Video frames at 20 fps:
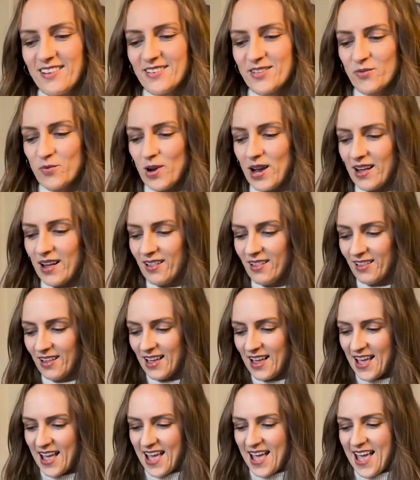as well.
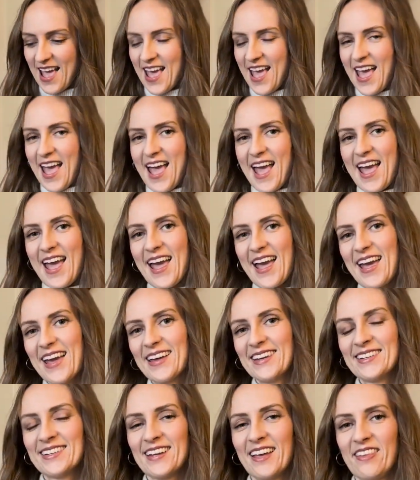
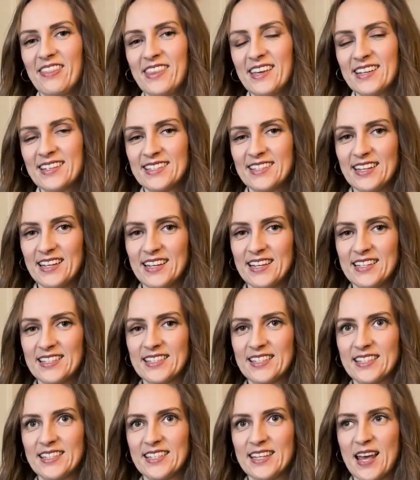And this
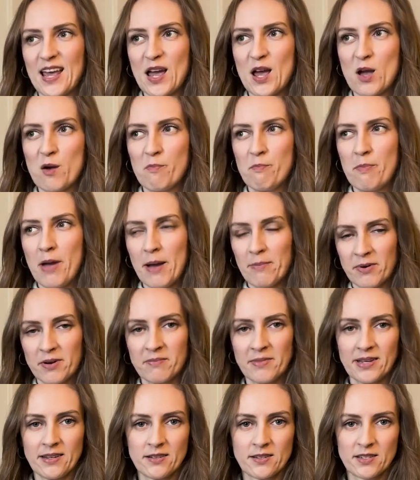is the
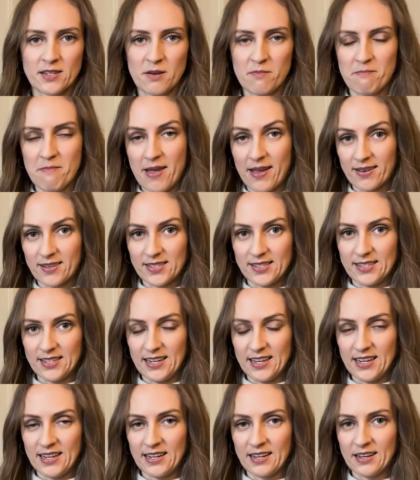Peppermint
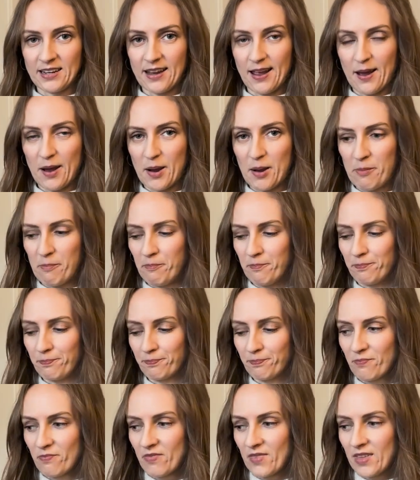magazine
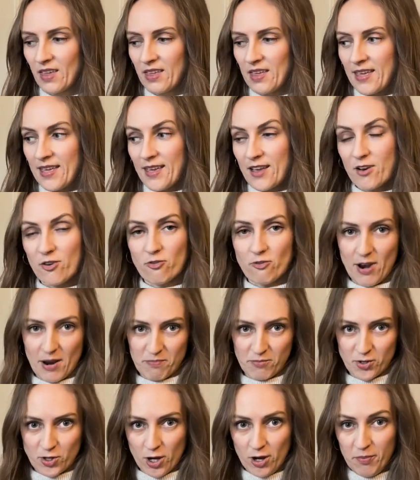
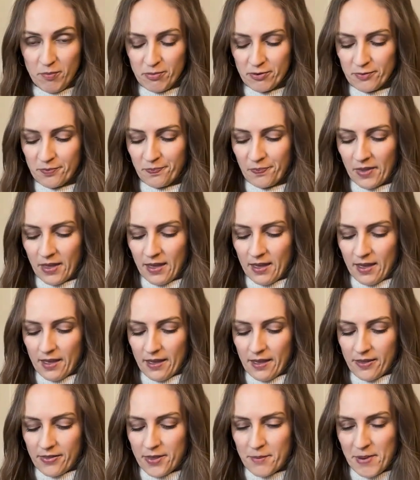wrap top.
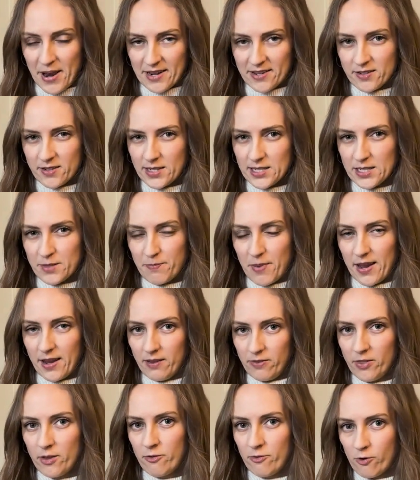The pattern is by
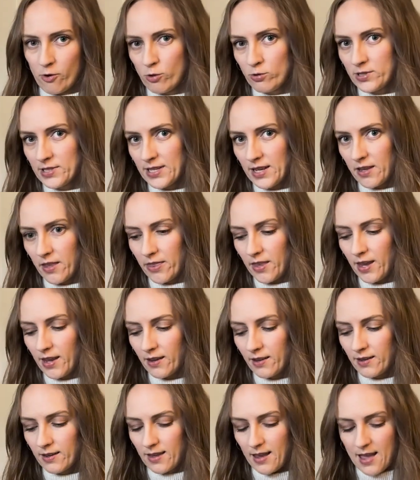In the Folds, I
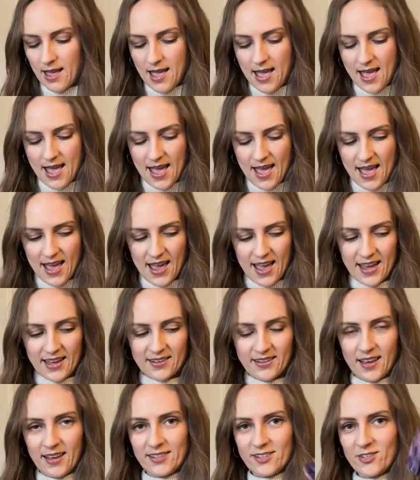think.
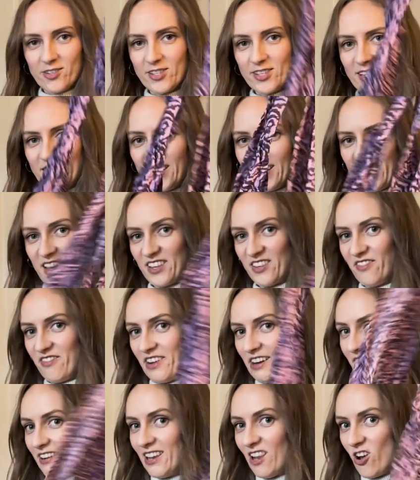And as you see, it has
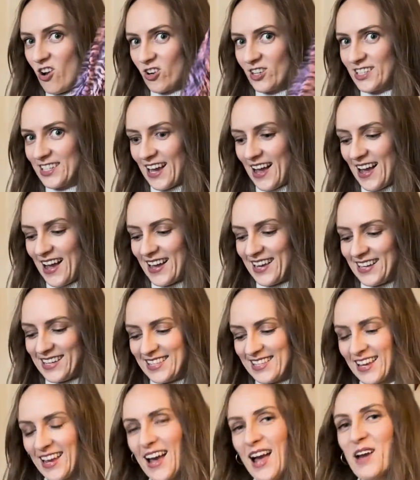very long
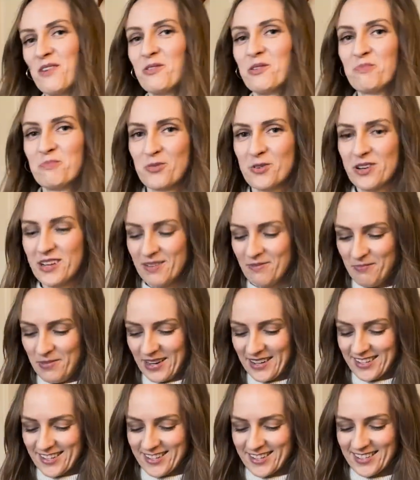ties. I will put in
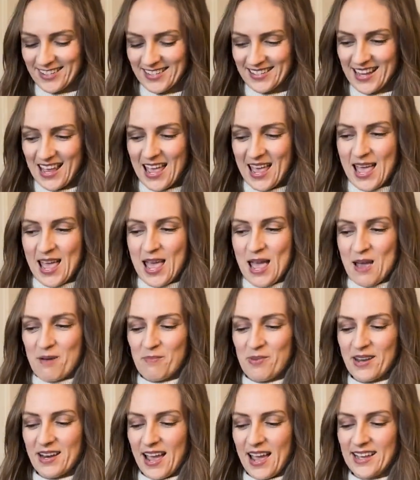pictures, but